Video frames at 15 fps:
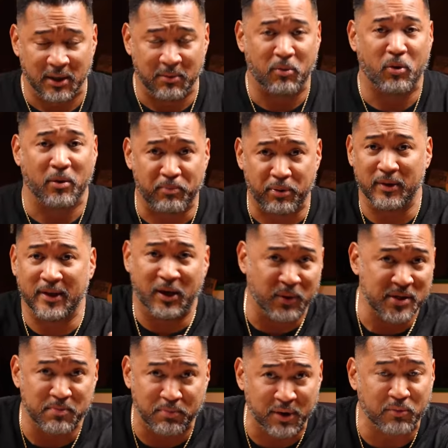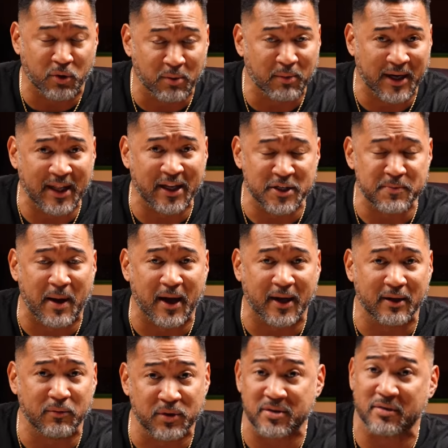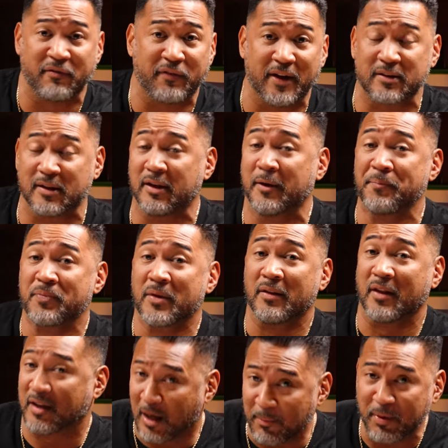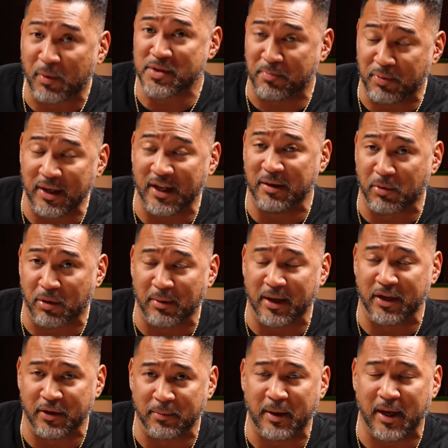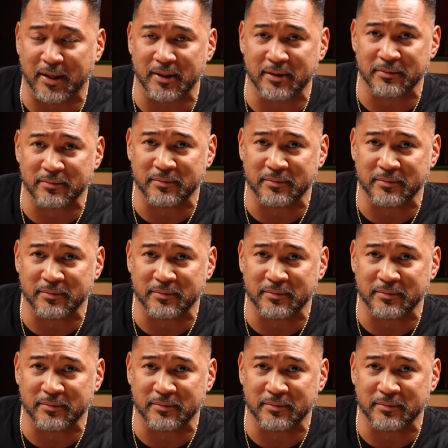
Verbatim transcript: And more importantly, he wasn't putting more money in his pocket, which effectively the company wasn't putting any more money in their pocket.